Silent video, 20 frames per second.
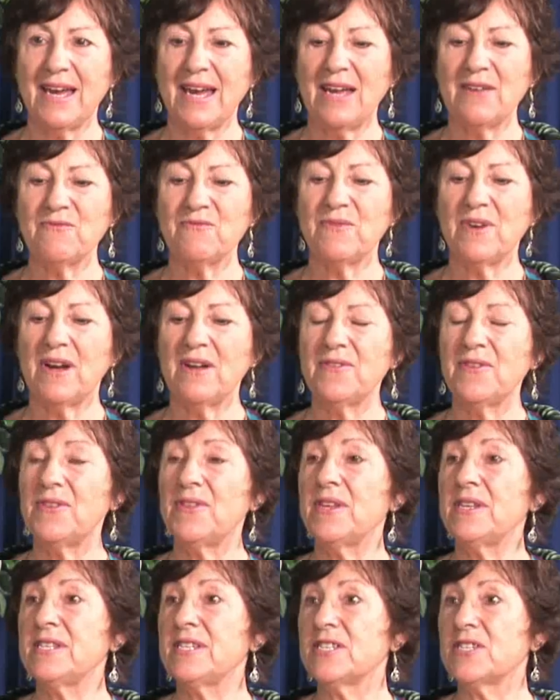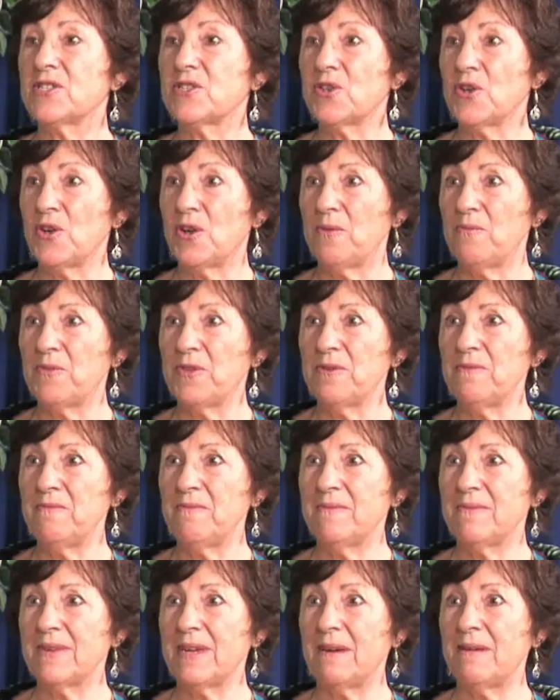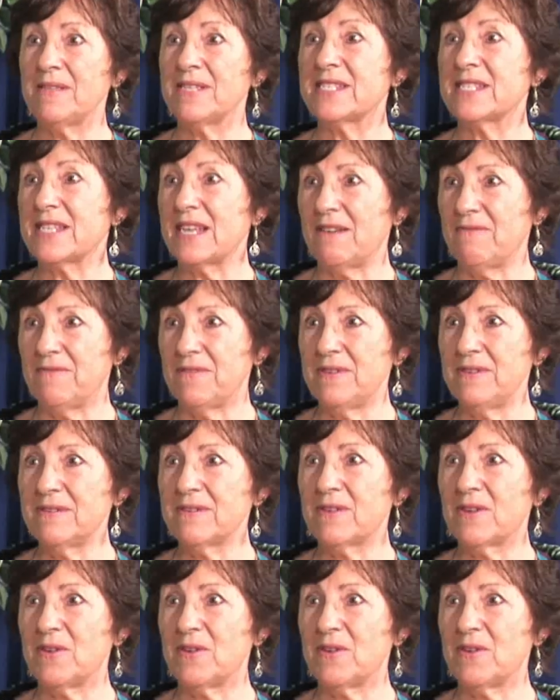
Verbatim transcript: and rather than disturb them and suffer